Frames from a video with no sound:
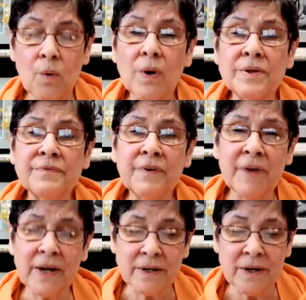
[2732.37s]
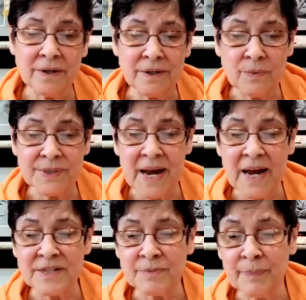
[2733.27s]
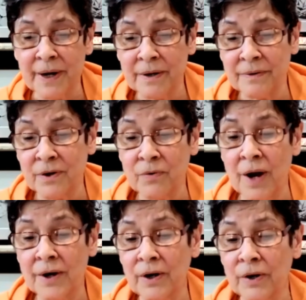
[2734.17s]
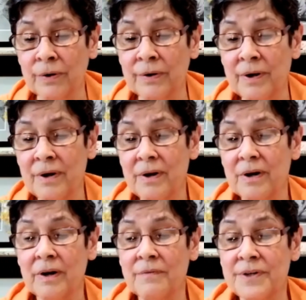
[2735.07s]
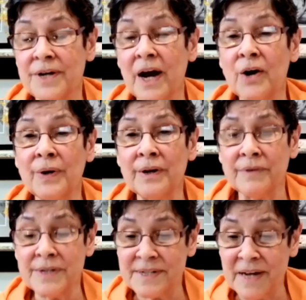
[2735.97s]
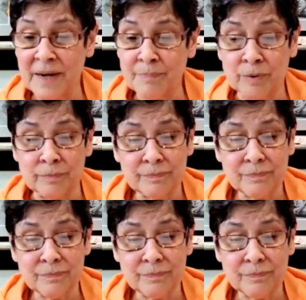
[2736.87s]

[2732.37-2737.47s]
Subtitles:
Once Vivekananda was asked by the chronicler of the Diary of a Disciple,